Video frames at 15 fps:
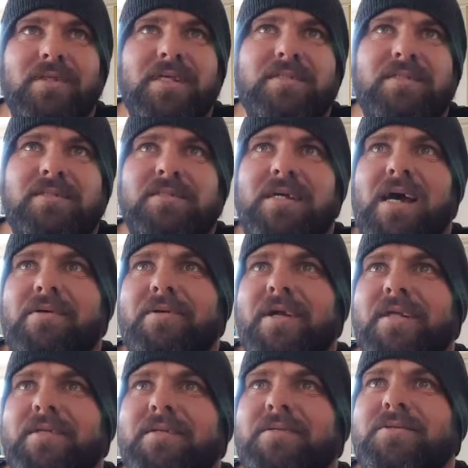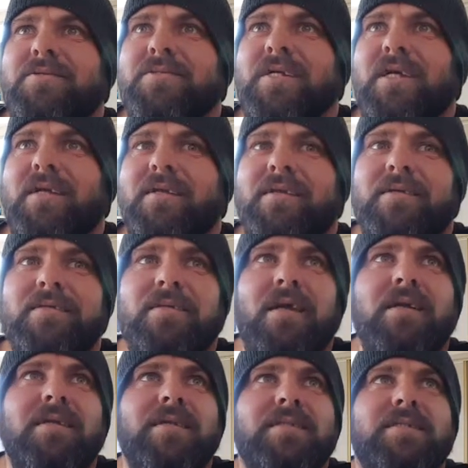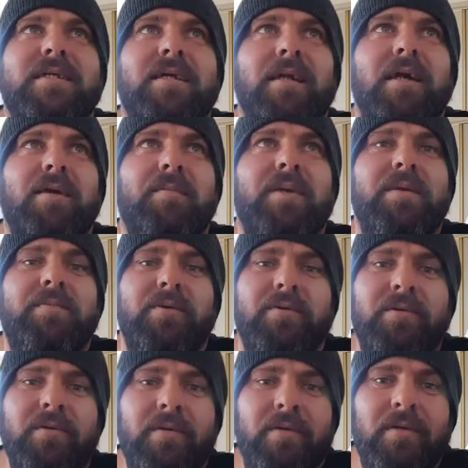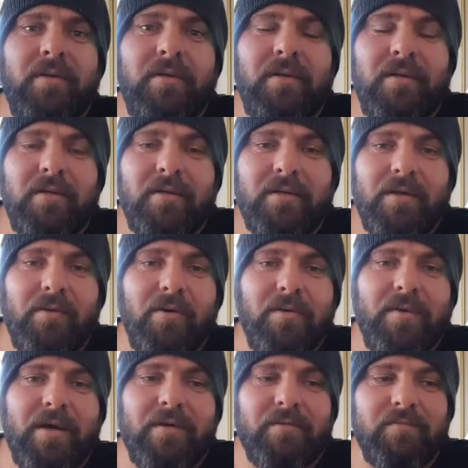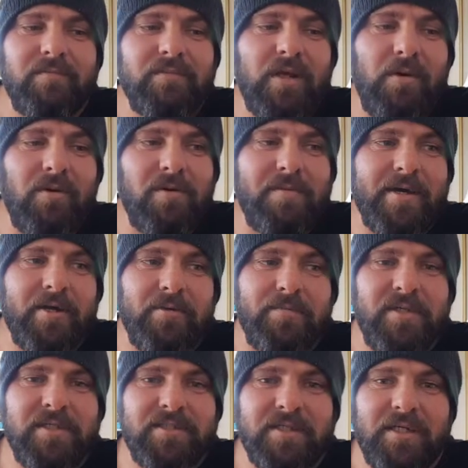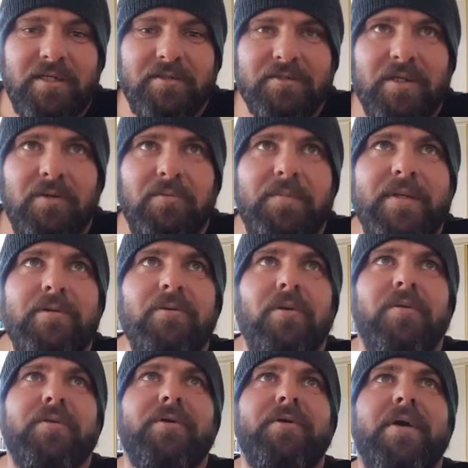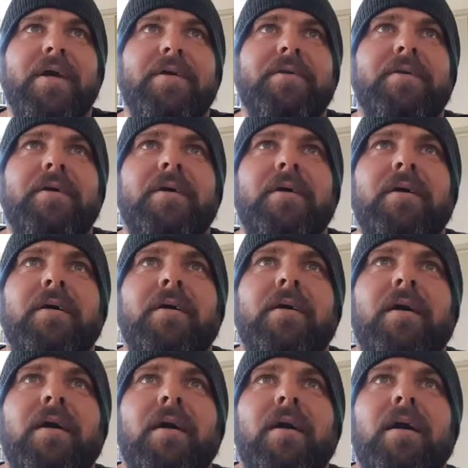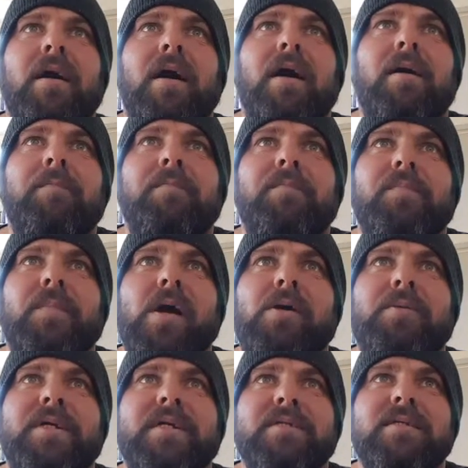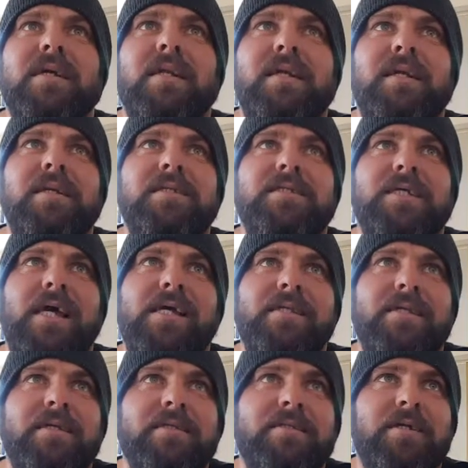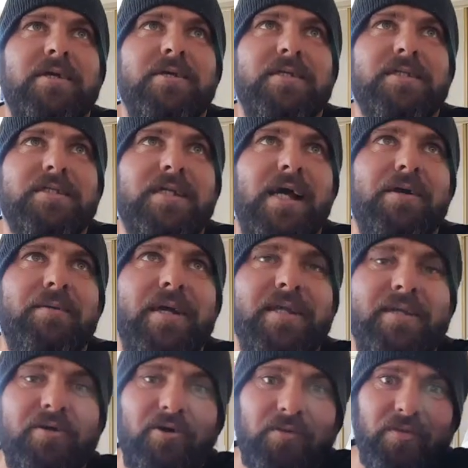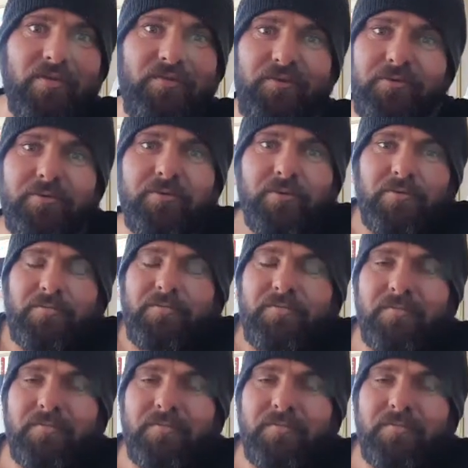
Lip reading: That's a star rating in New Zealand. It's like, let's kill our people. Don't worry about obesity, because they'll be all in the ground. Nowhere does it clearly say that it's only a star rating on the food group.